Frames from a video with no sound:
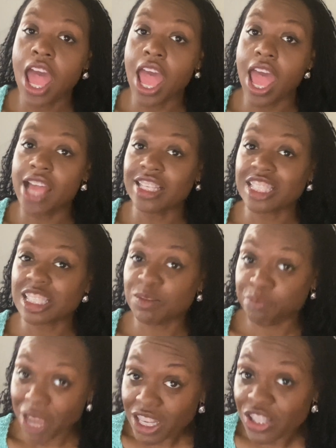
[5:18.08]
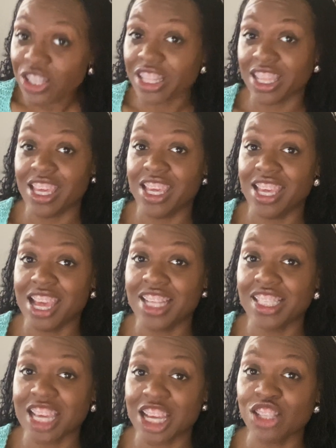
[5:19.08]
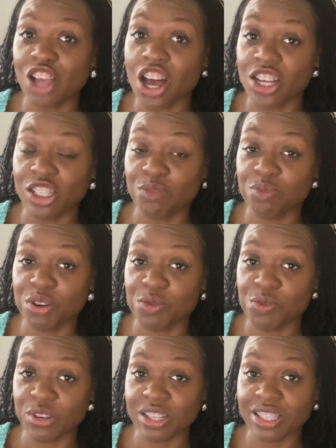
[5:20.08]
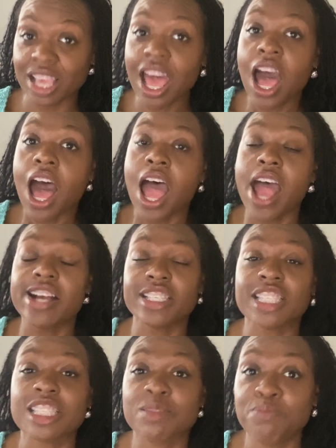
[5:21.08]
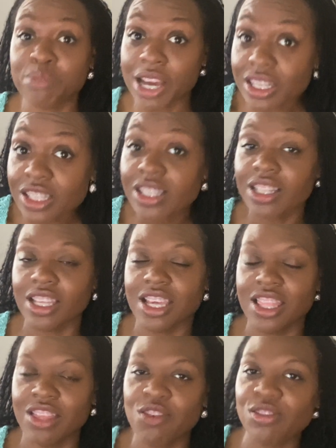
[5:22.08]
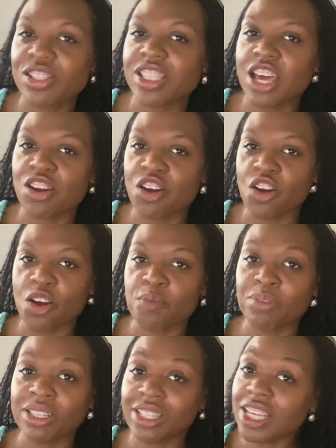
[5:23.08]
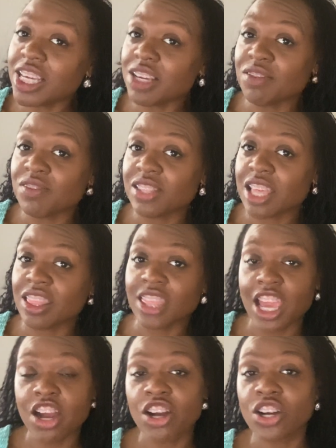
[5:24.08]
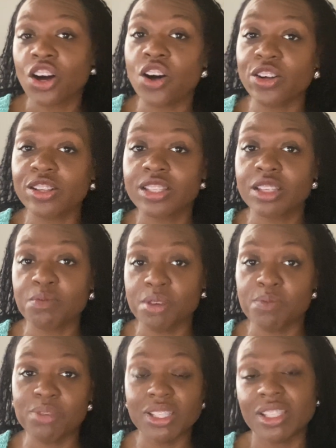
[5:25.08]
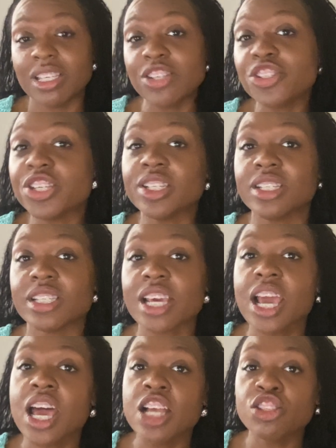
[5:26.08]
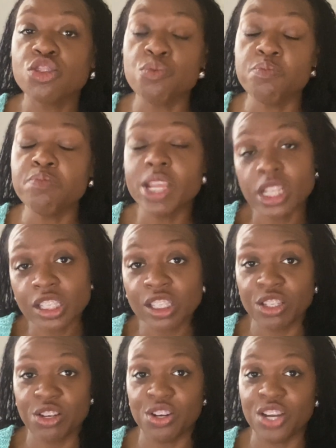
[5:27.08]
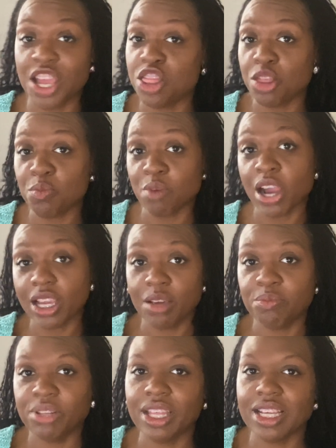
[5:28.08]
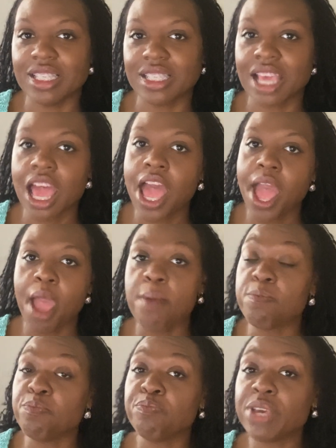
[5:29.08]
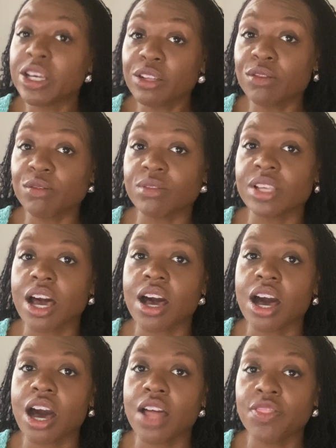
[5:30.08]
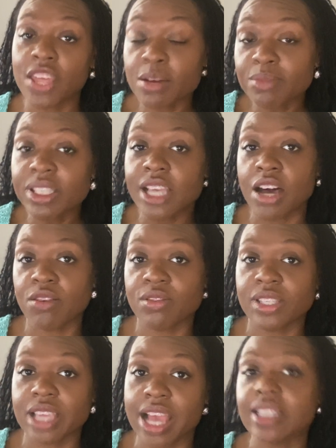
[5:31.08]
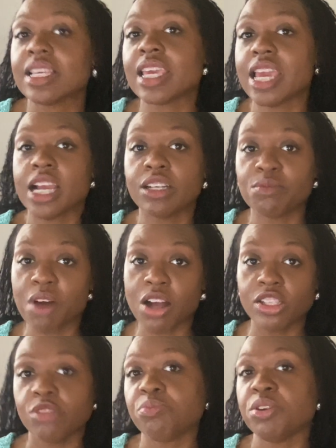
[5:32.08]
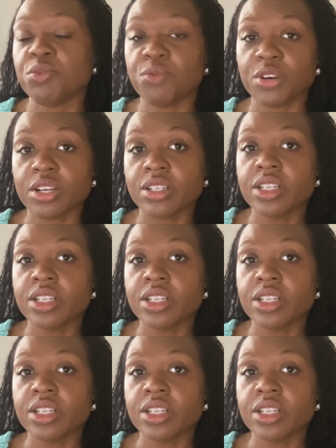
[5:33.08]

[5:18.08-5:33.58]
especially as entrepreneurs, especially those that are believed that they are called to be positioned to minister in the marketplace and build themselves as a kingdom entrepreneur,